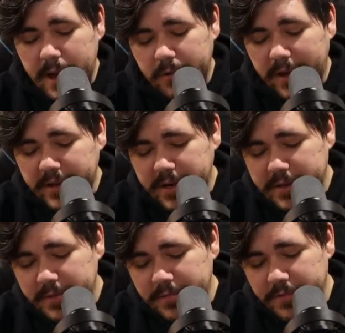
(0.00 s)
Quite good.
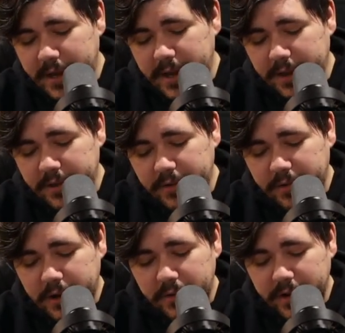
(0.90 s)

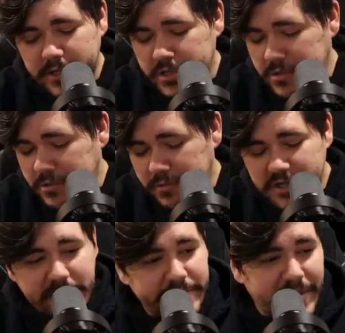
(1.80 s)
You're going to
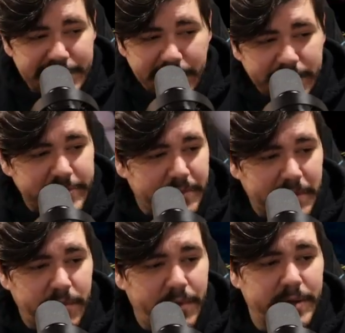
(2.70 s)
receive less damage from
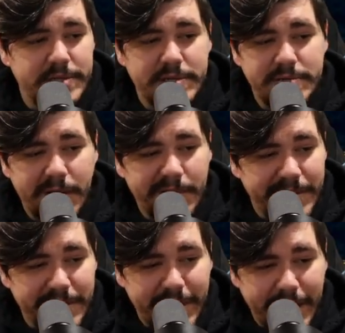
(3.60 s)
level 1s early
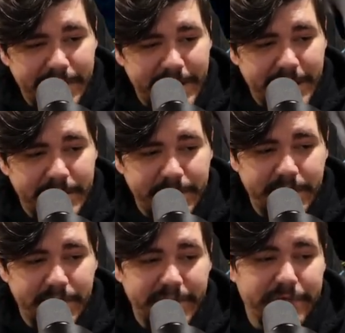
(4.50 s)
in the game. That could be
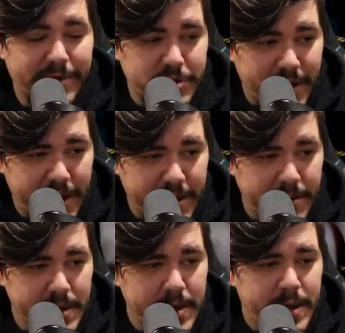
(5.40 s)
really frustrating,
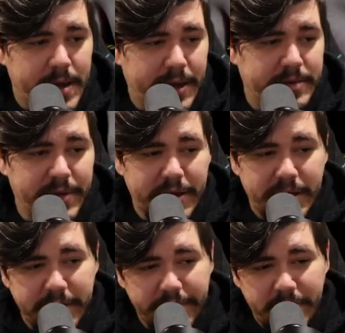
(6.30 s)
depending
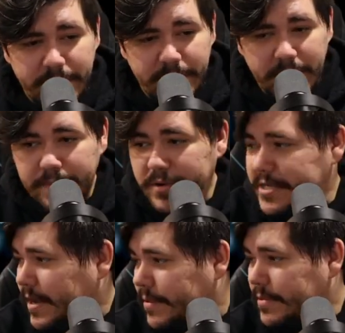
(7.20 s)
on if your opponent put
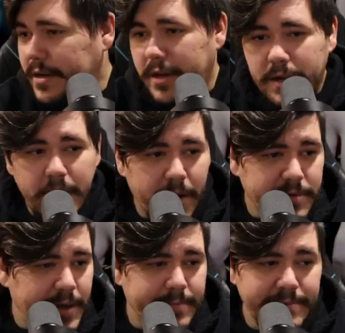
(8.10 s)
down a card
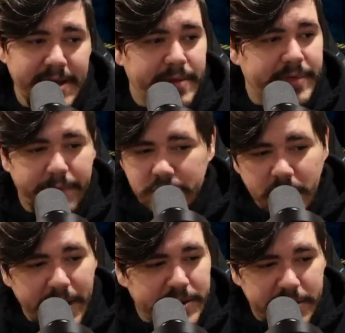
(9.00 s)
that they were
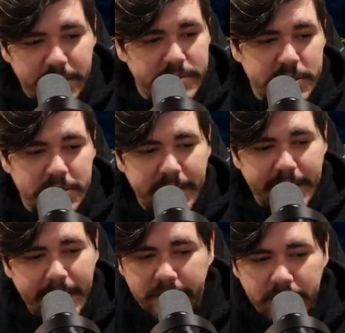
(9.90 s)
trying to use to like
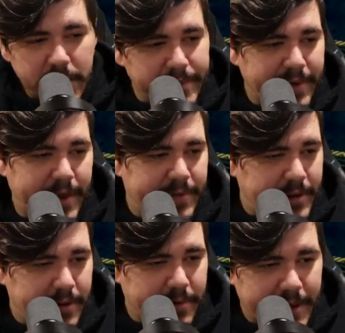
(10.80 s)
counter your play. Then
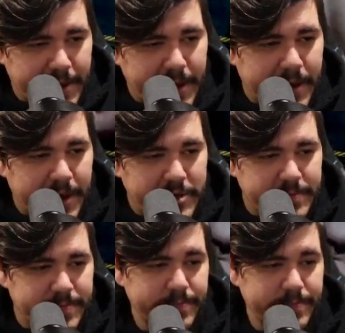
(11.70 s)
you're like, I gotcha.